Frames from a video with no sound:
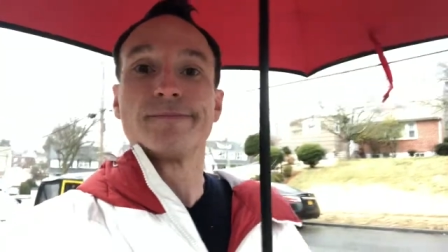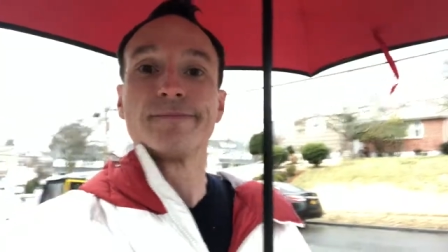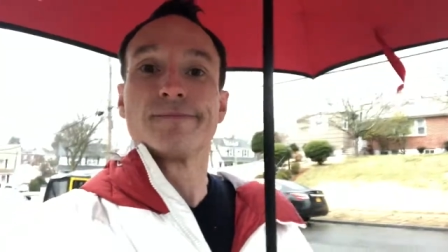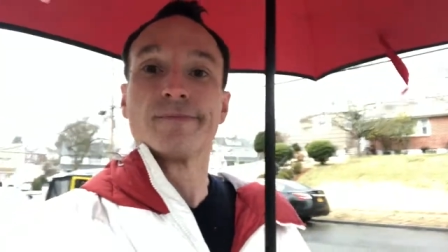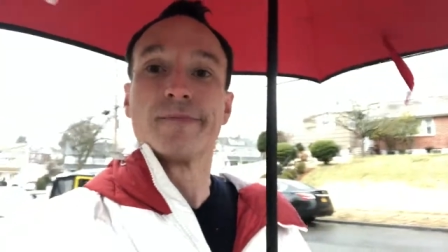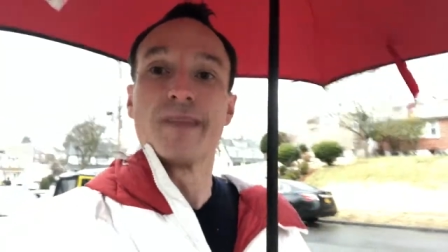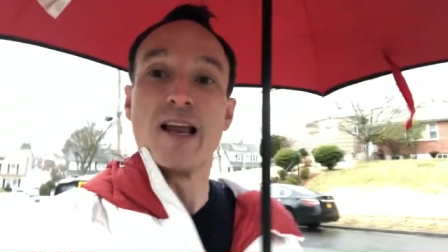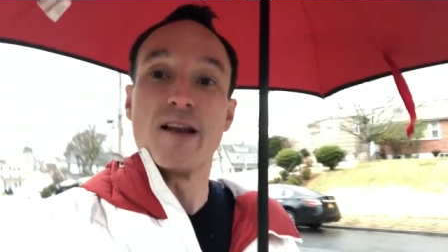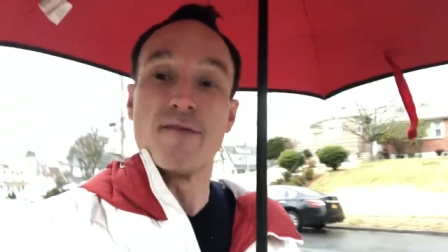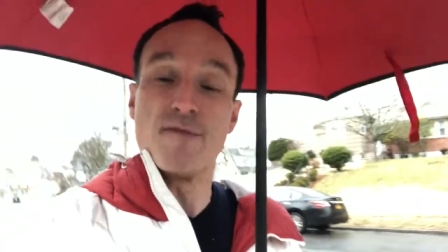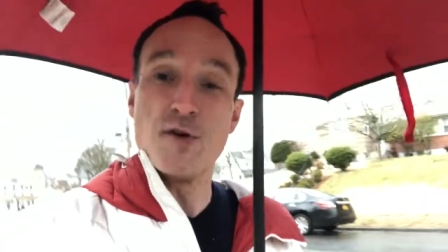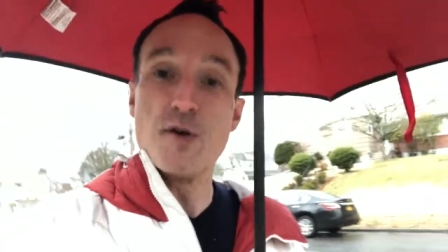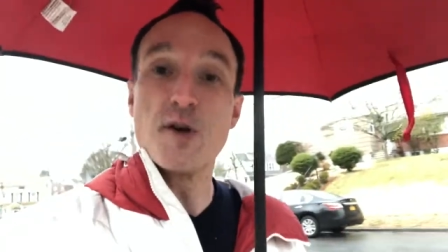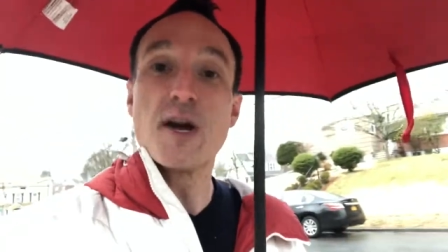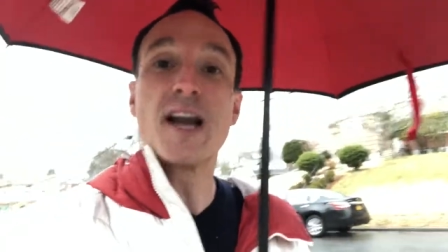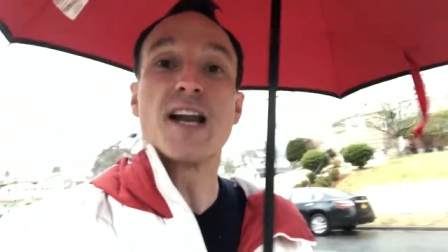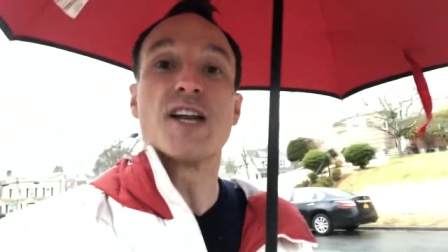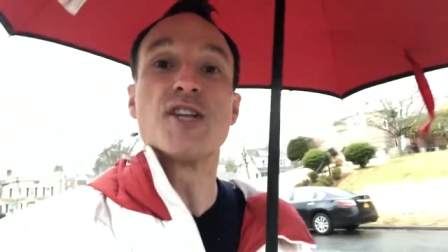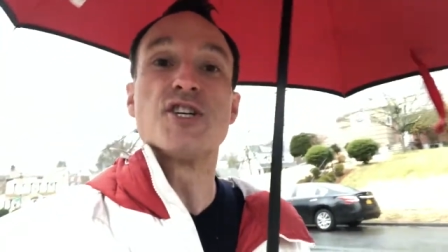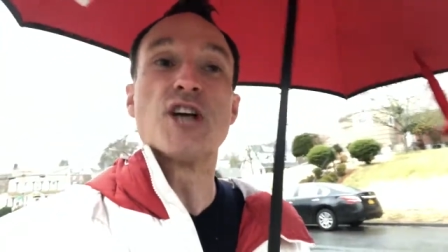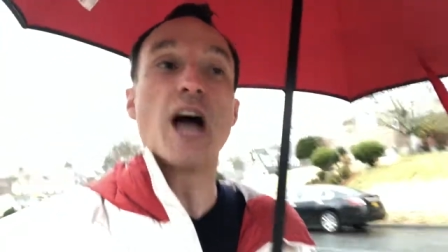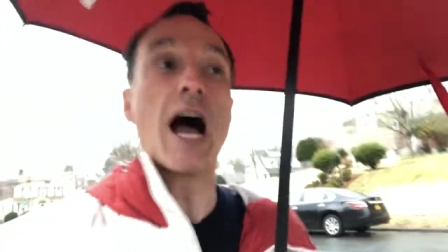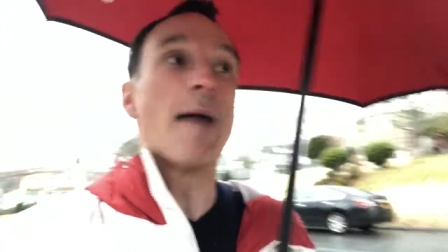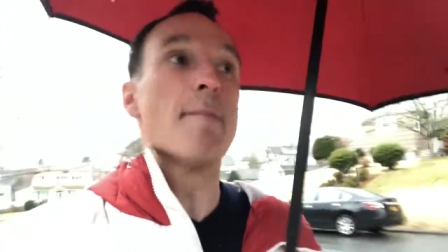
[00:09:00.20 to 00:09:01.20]
And if you got a
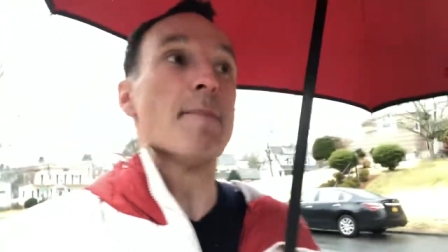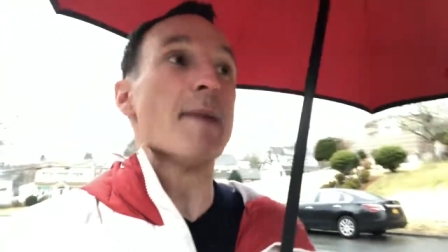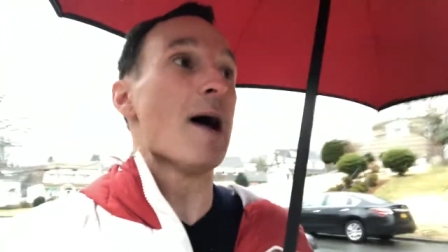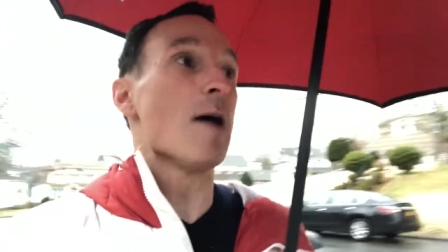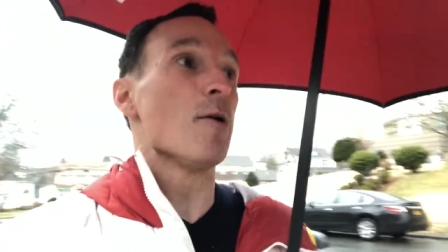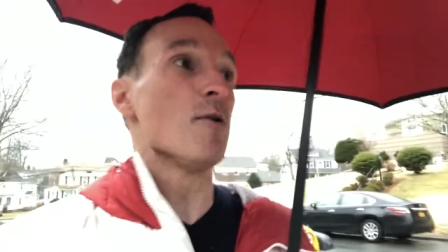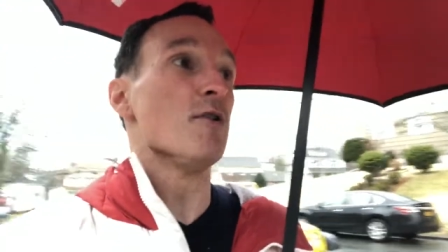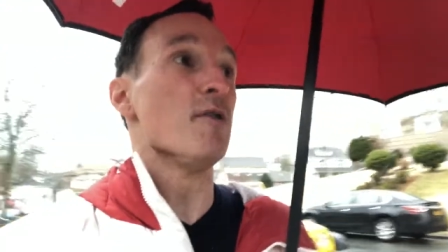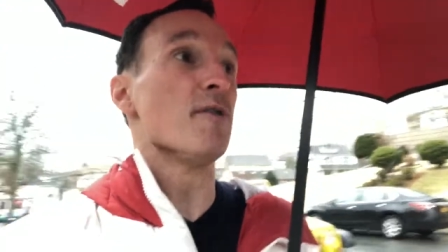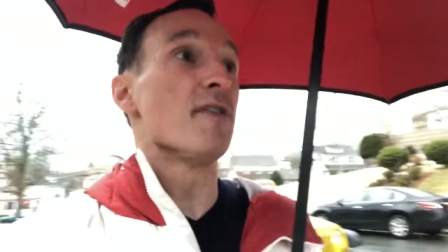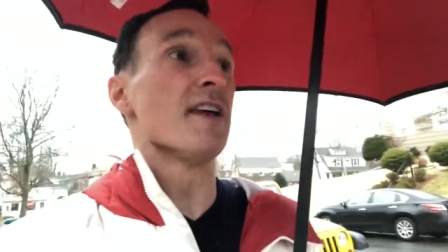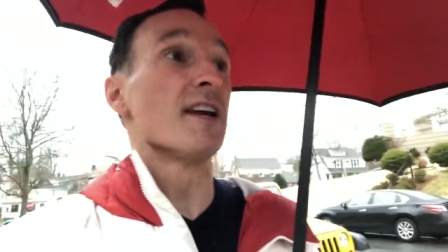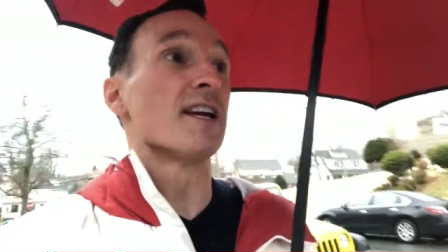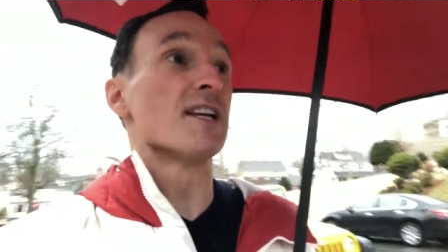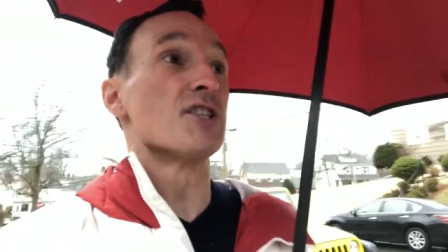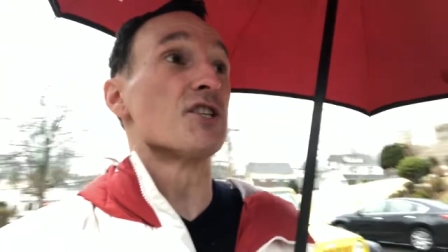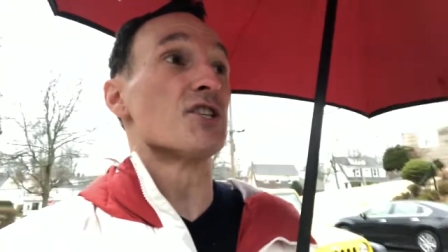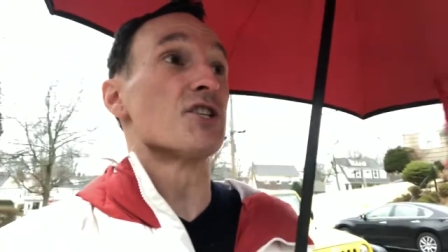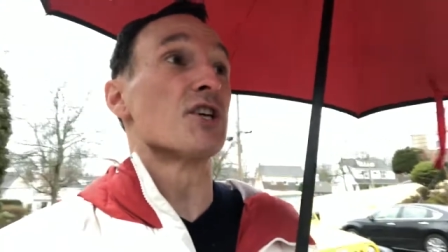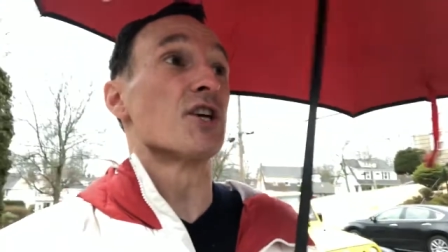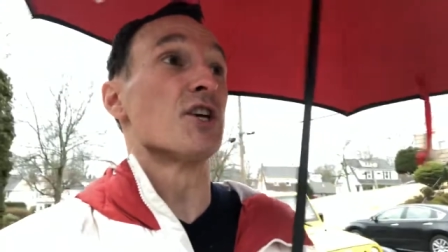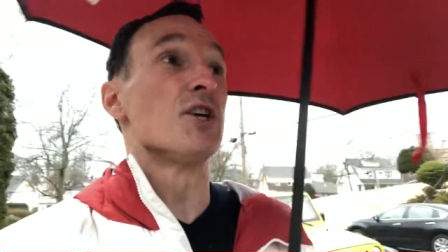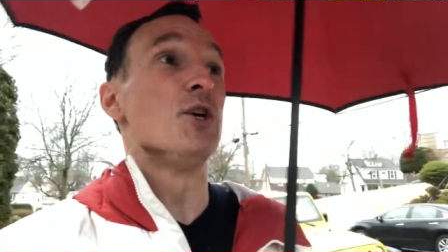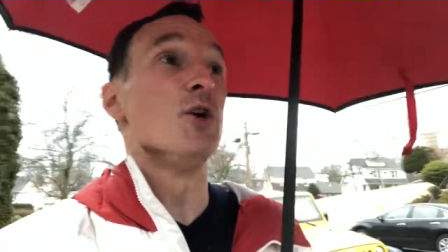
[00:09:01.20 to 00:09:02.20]
job now and you think it's
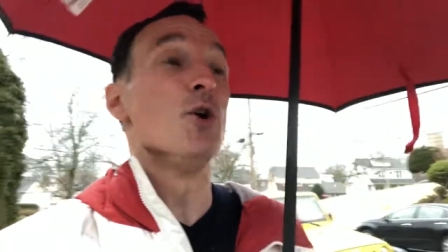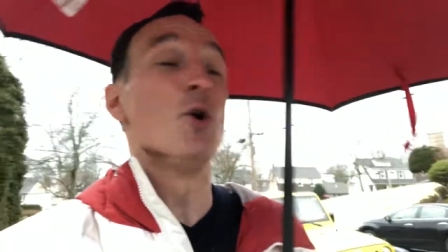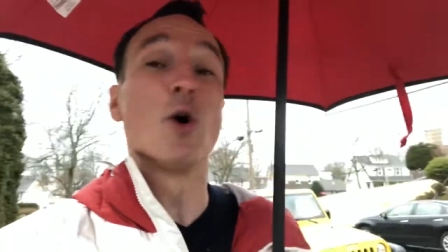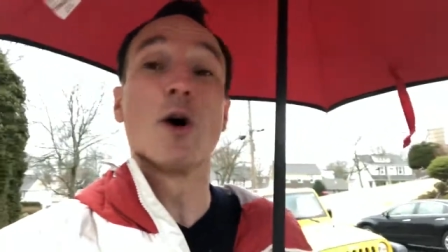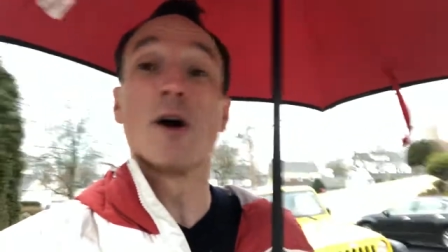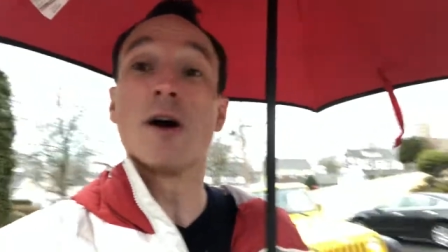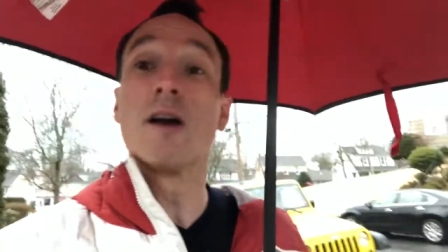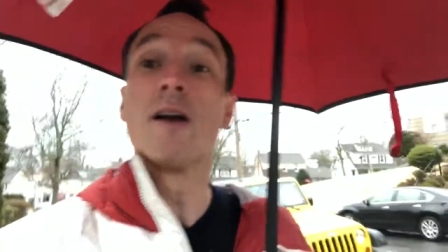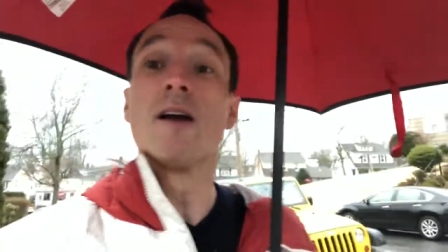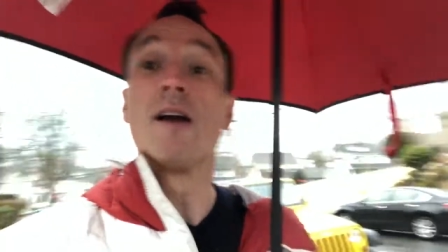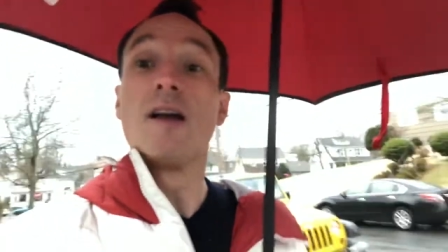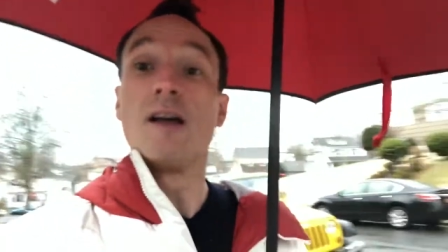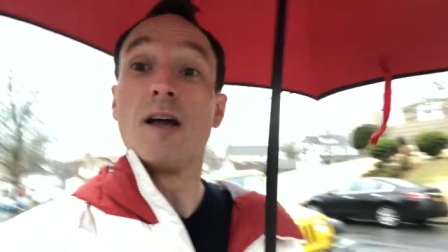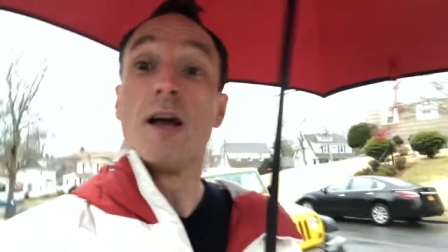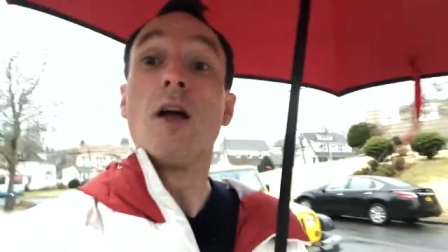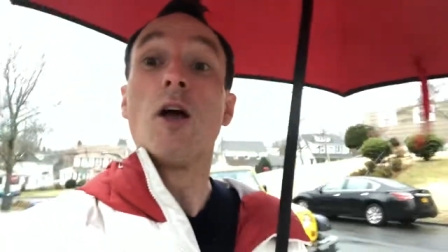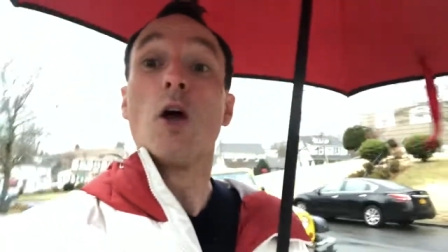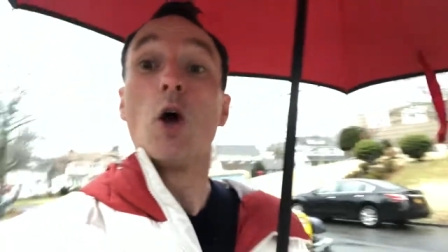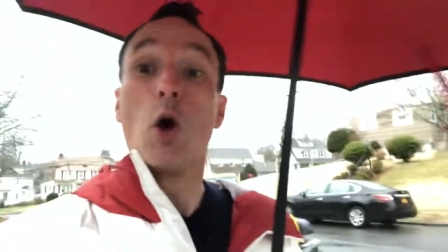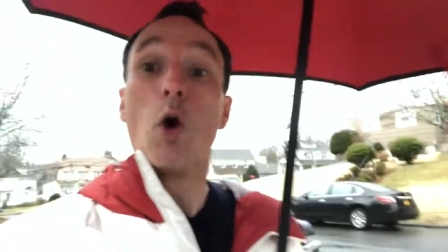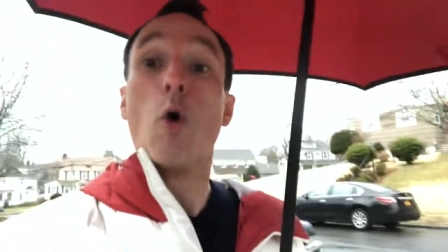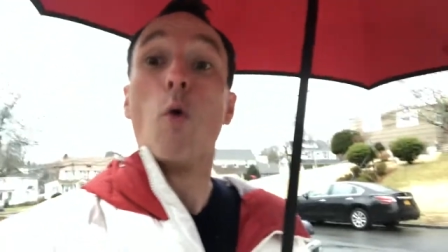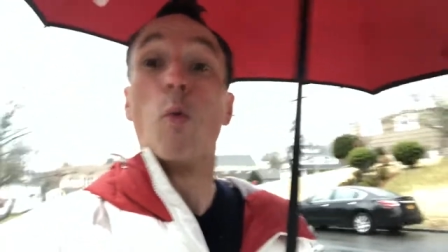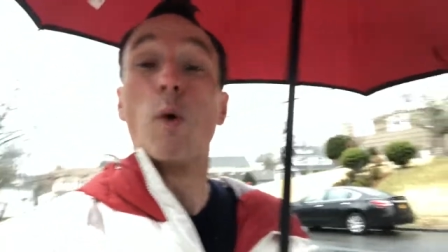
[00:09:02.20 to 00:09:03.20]
secure,
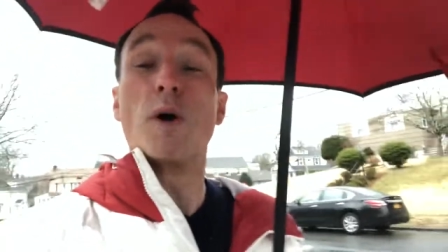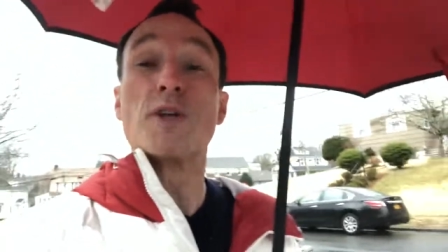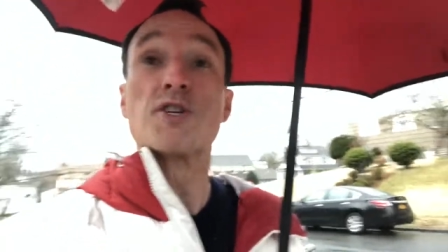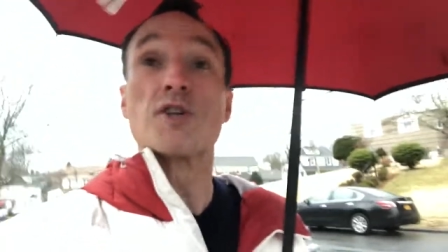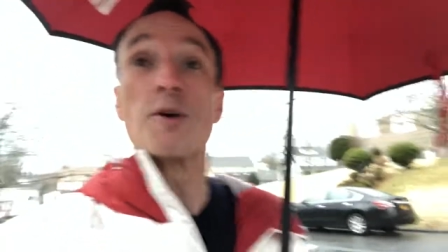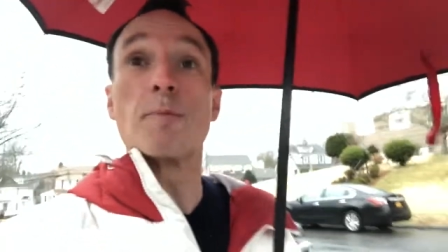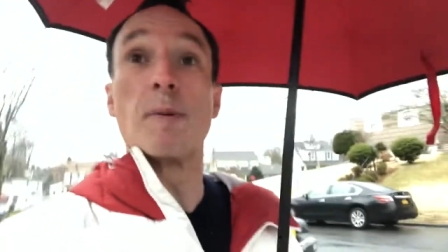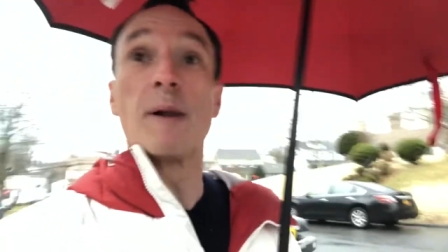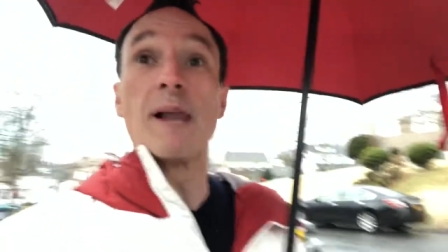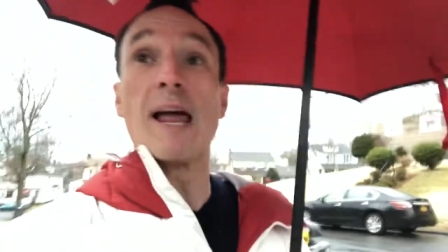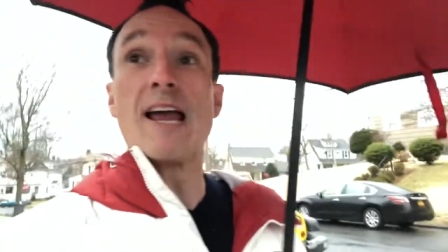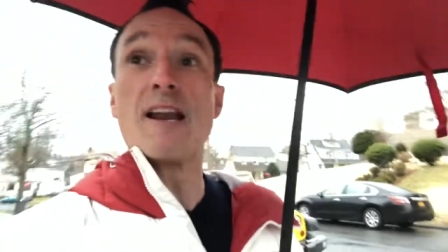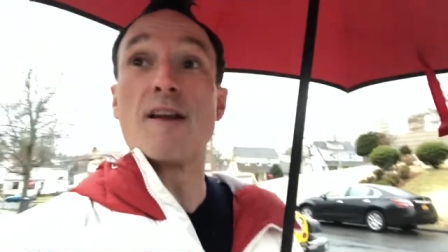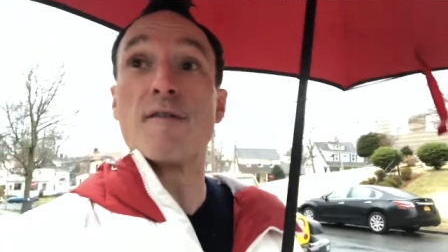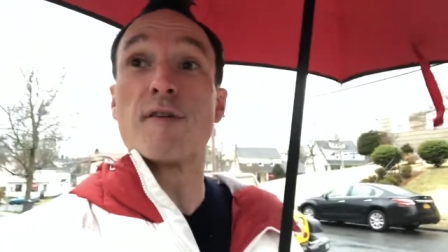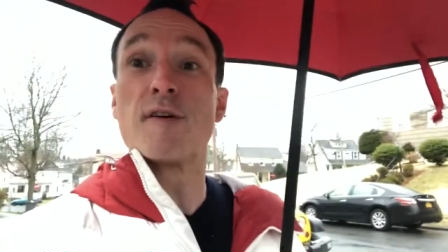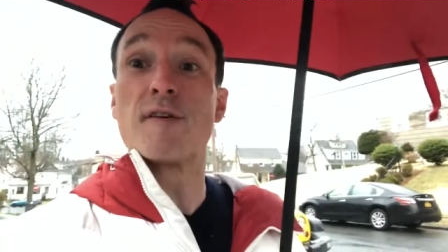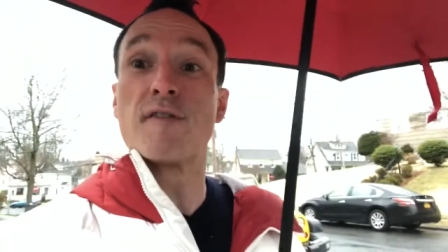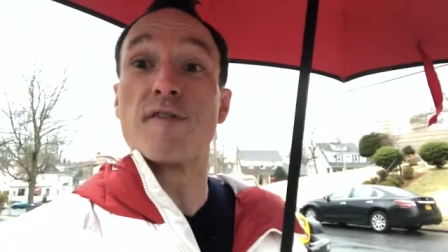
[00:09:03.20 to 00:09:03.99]
what's your plan if you're